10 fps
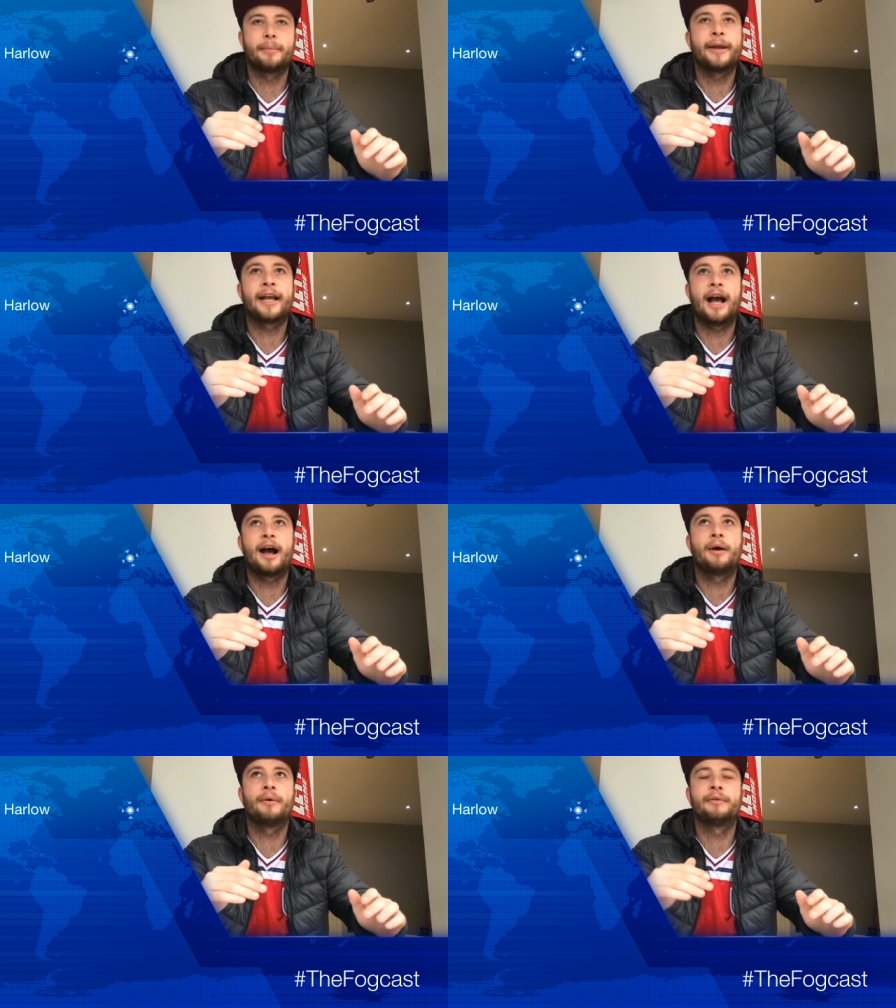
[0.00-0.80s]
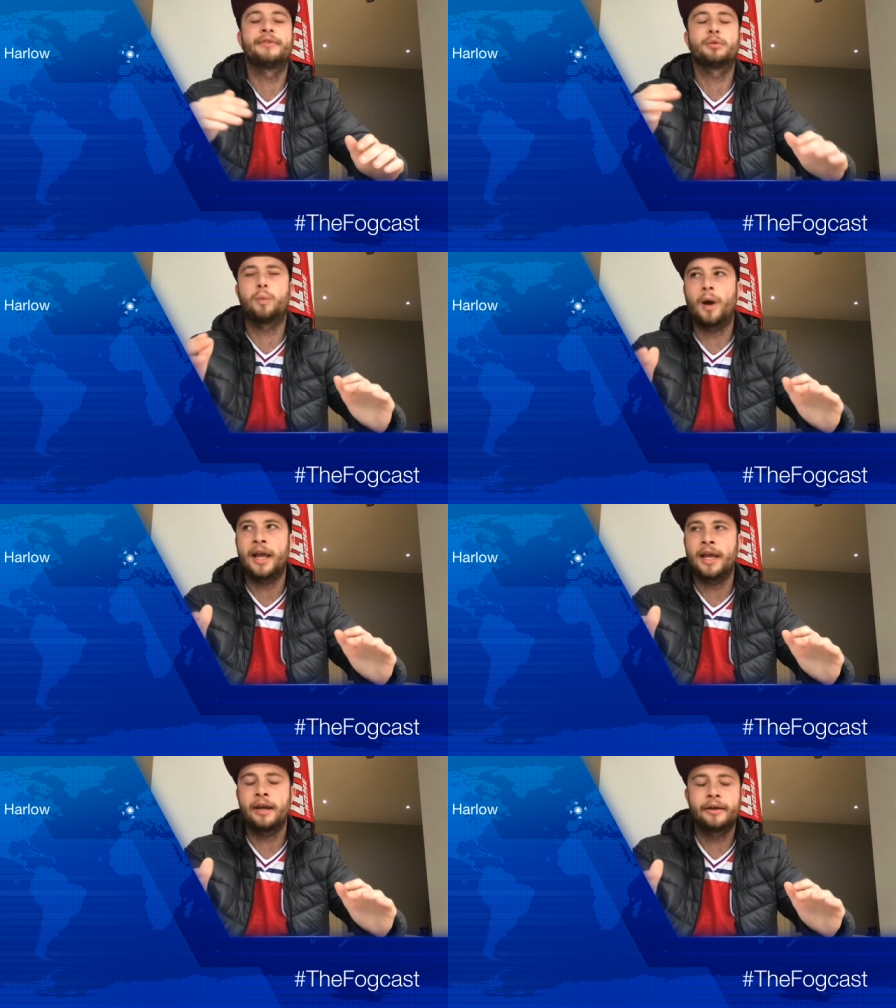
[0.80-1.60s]
the mick out of his
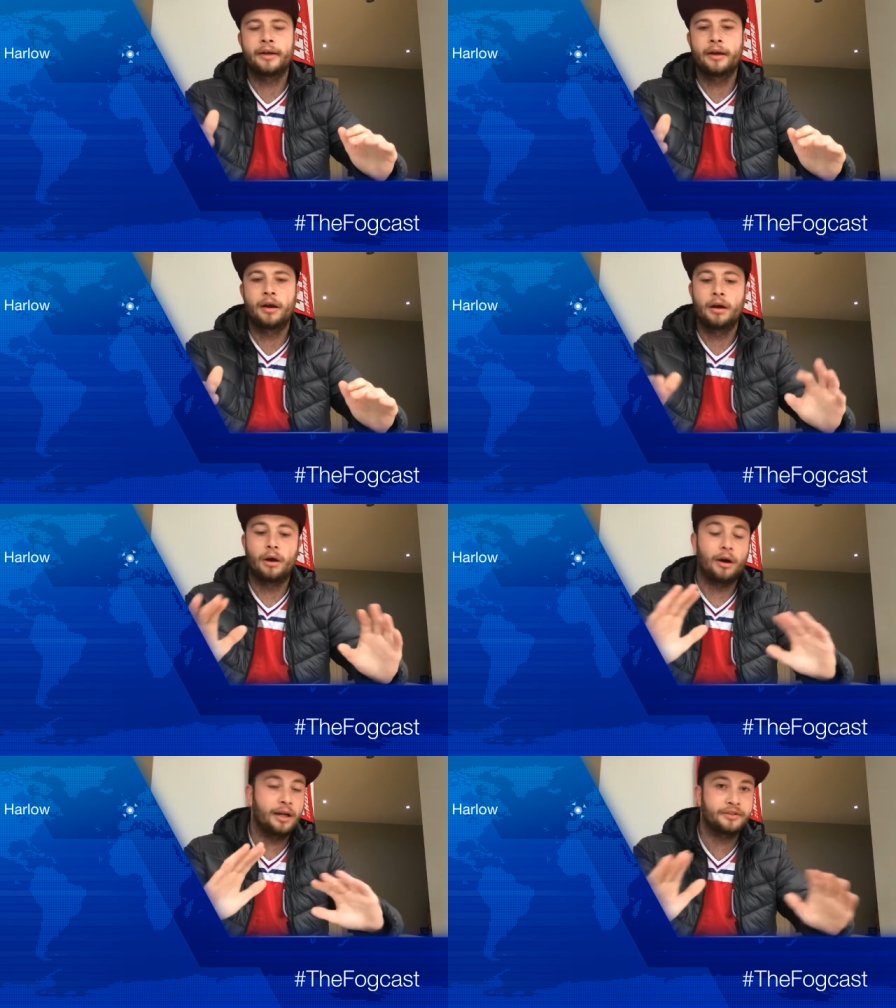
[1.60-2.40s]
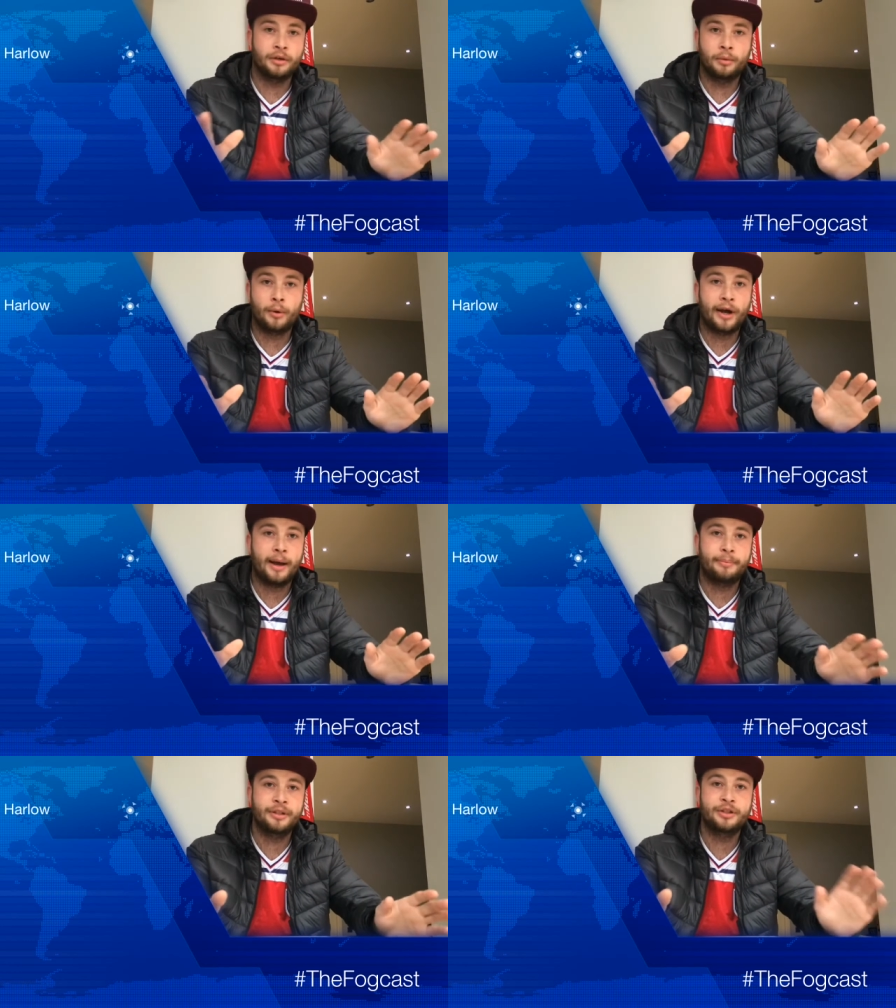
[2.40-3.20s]
weight. I don't know what
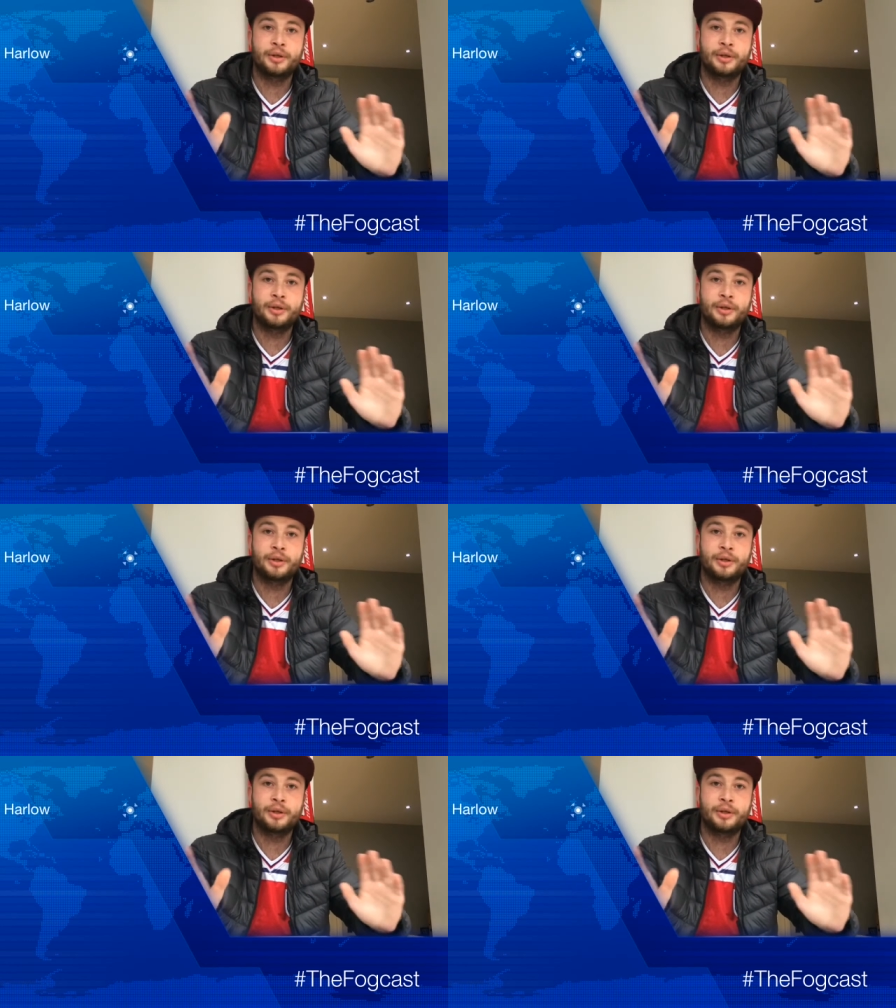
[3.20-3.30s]
happened.